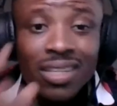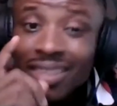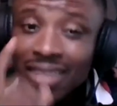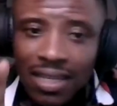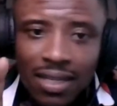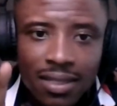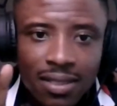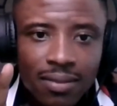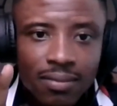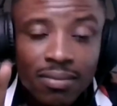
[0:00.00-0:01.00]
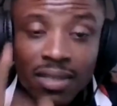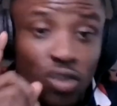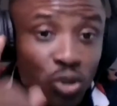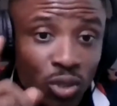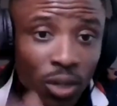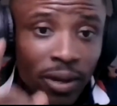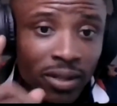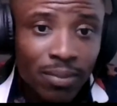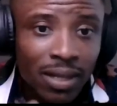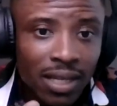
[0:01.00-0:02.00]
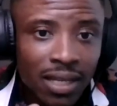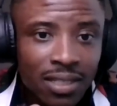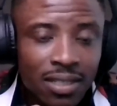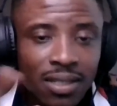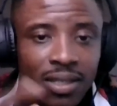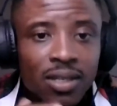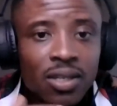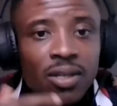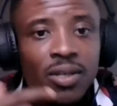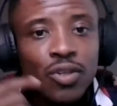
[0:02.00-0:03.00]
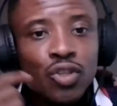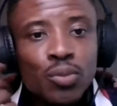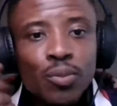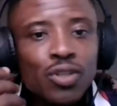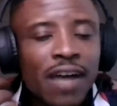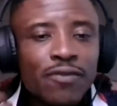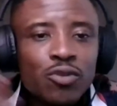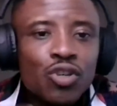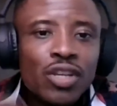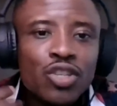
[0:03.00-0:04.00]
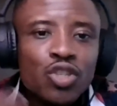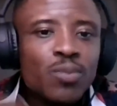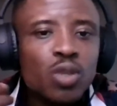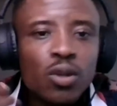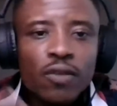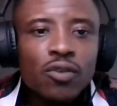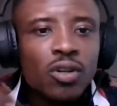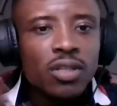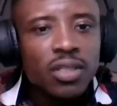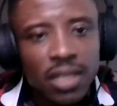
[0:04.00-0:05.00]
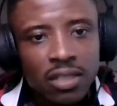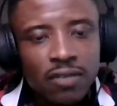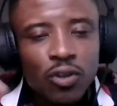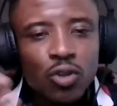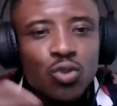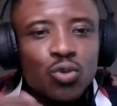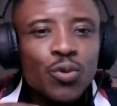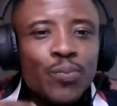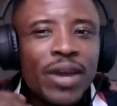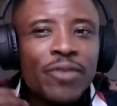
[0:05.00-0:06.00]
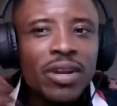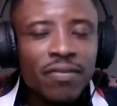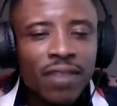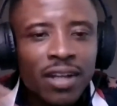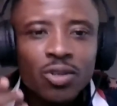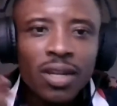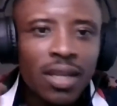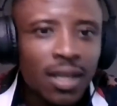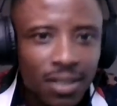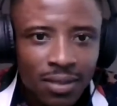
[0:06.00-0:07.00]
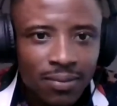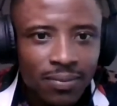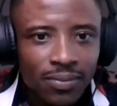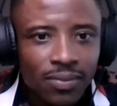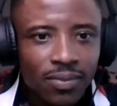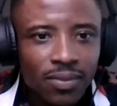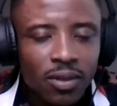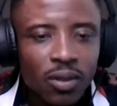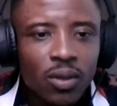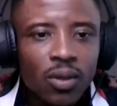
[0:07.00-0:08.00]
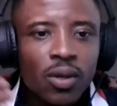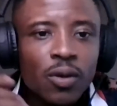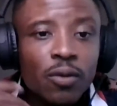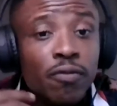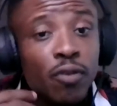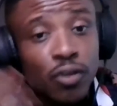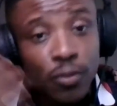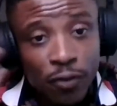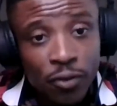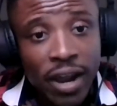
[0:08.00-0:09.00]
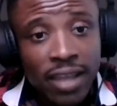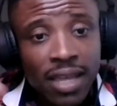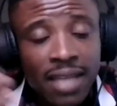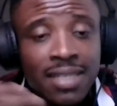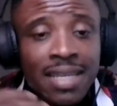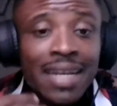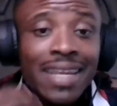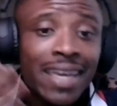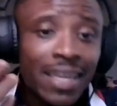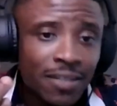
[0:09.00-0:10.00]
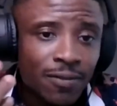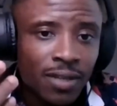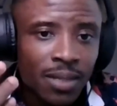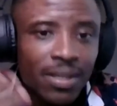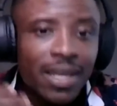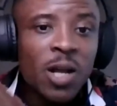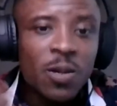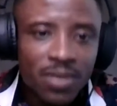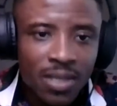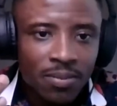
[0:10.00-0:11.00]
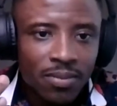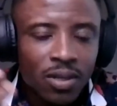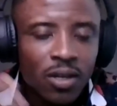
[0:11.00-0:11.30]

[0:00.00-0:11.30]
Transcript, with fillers: The thing is, the truth about the matter is, you must have to create some sort of content for you to remain relevant on LinkedIn. For, for writers, it's an age for them. It helps them.